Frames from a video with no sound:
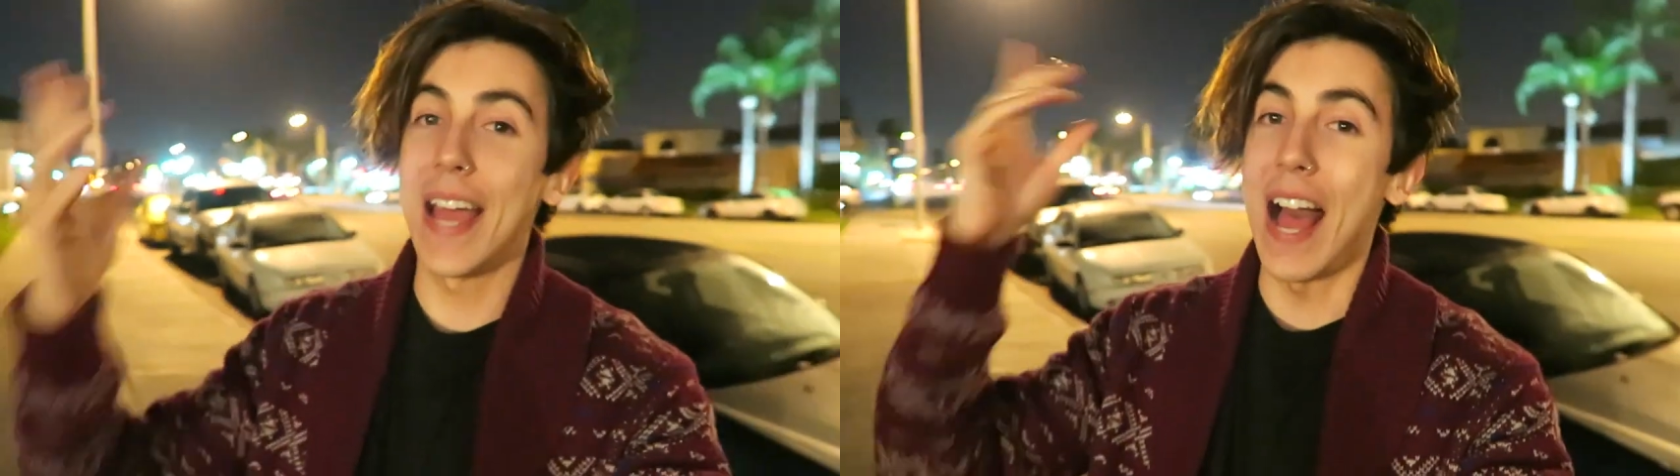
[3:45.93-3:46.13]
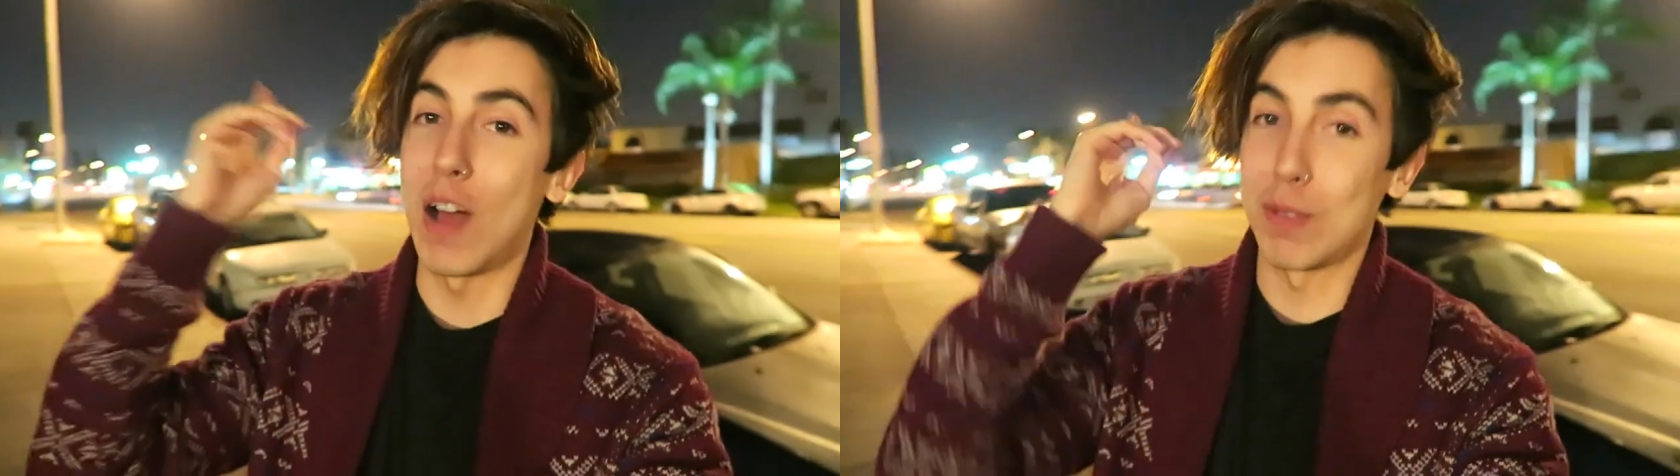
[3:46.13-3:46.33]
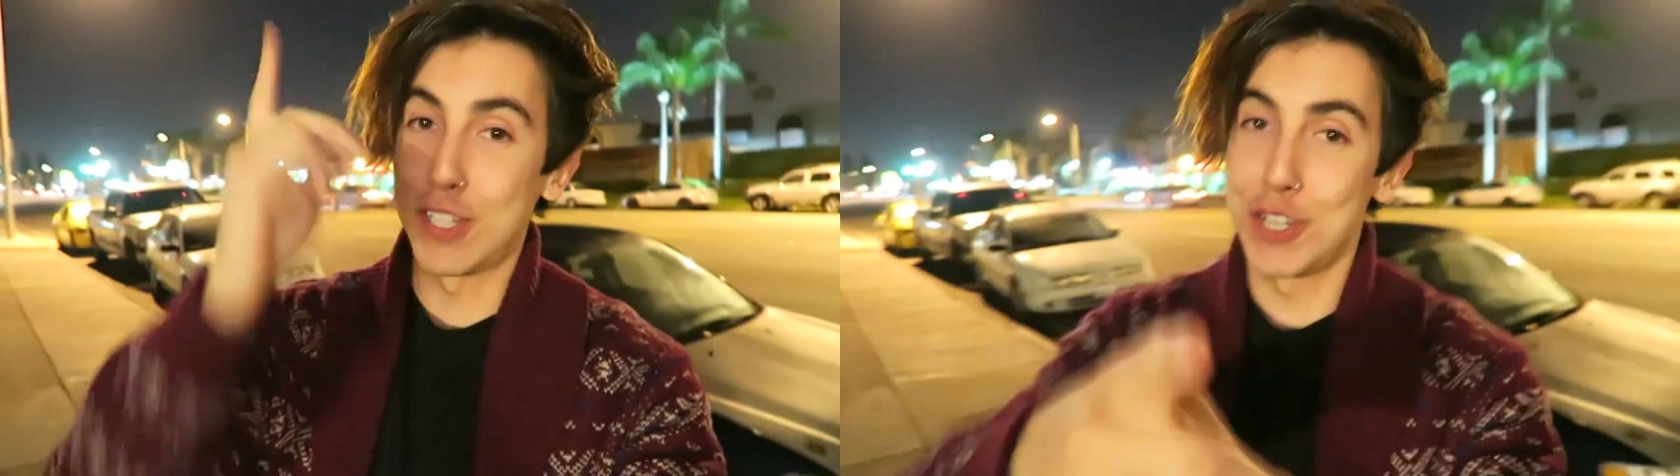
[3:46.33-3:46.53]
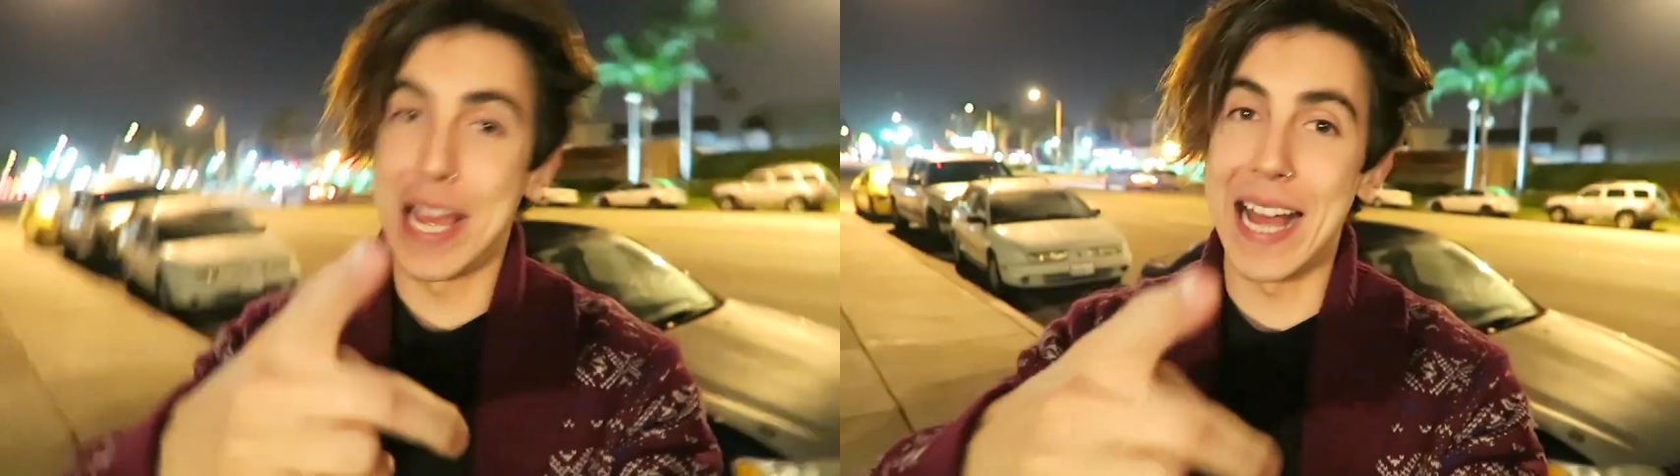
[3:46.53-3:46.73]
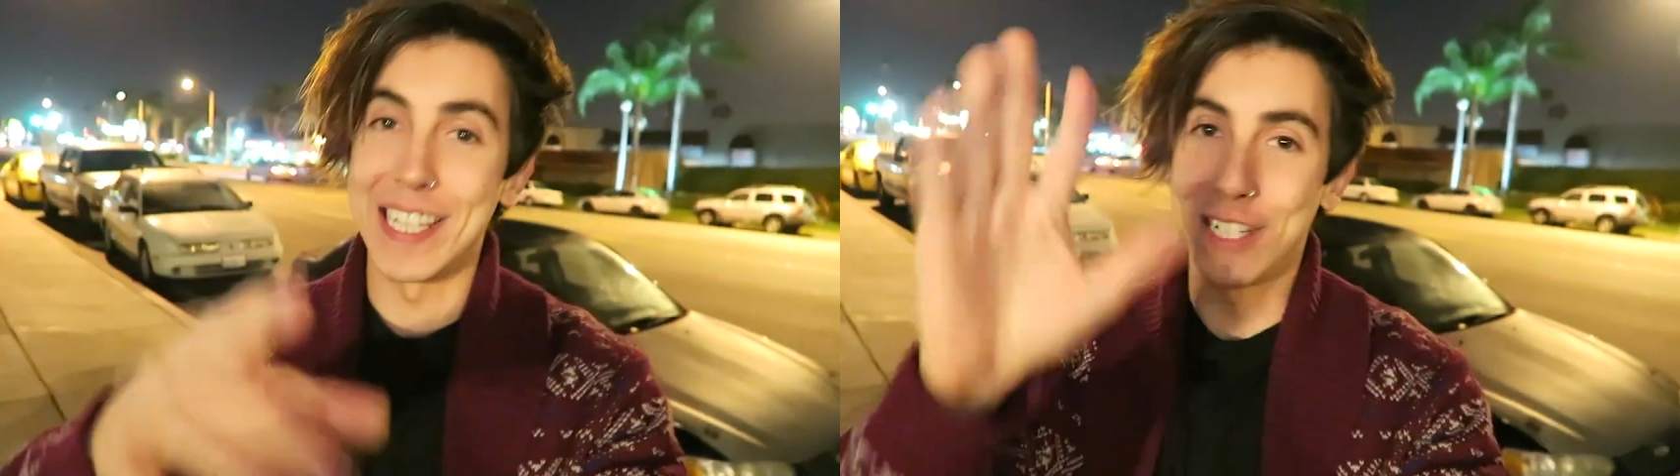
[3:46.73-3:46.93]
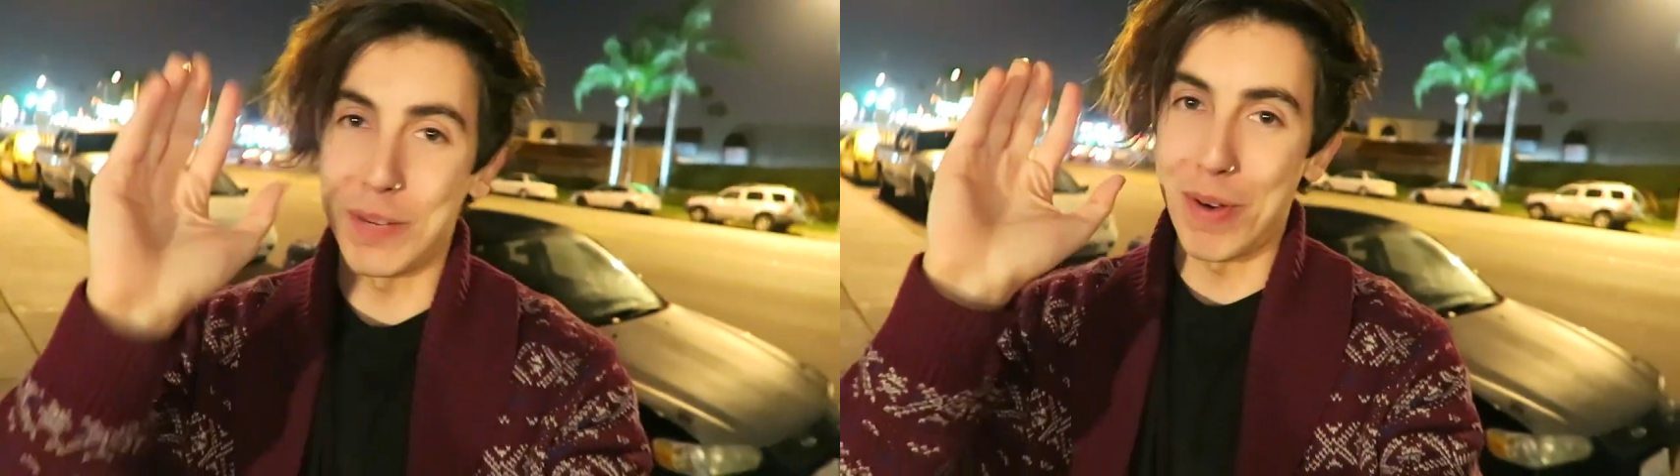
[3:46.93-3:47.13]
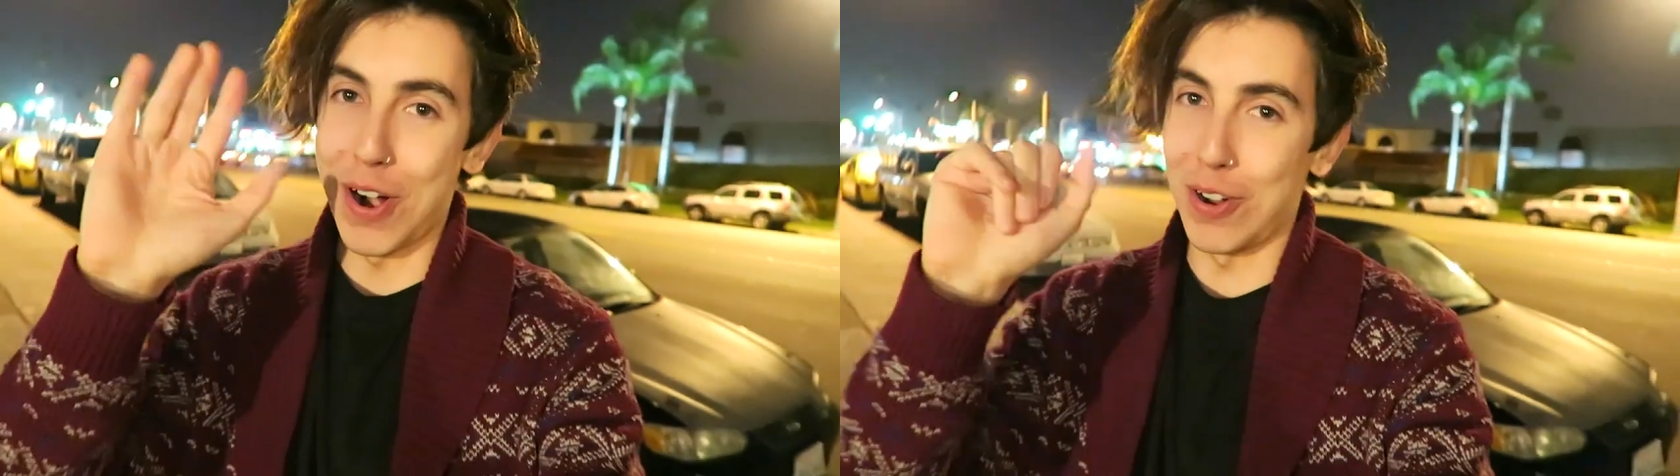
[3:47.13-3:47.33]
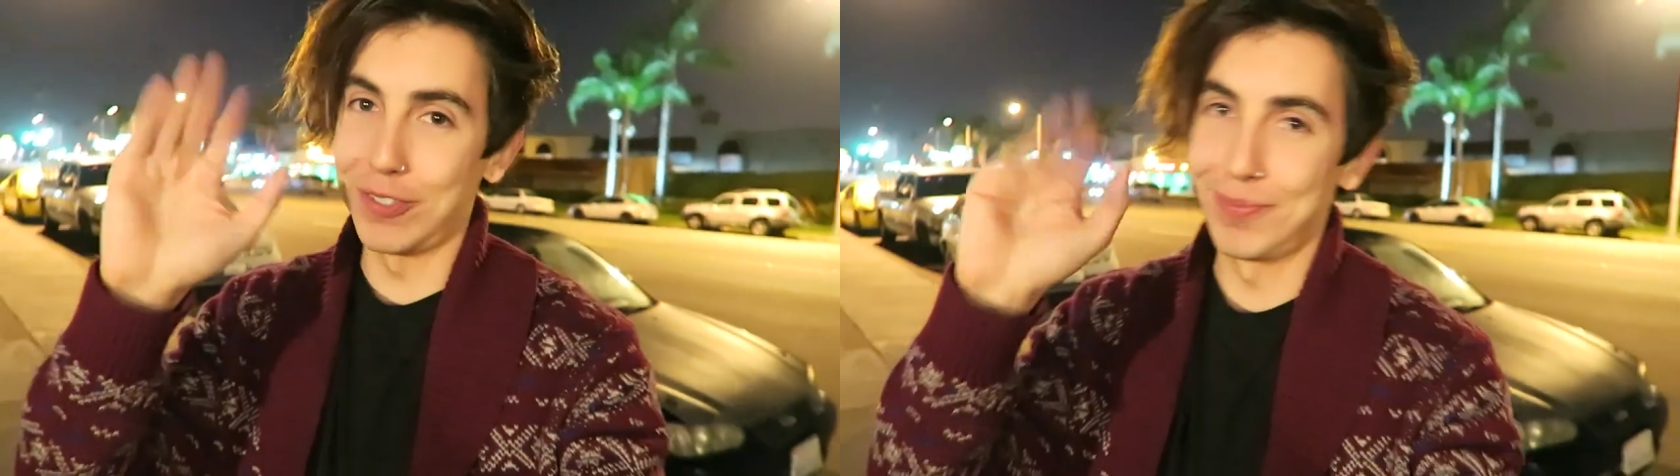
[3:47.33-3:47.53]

I will see you guys tomorrow.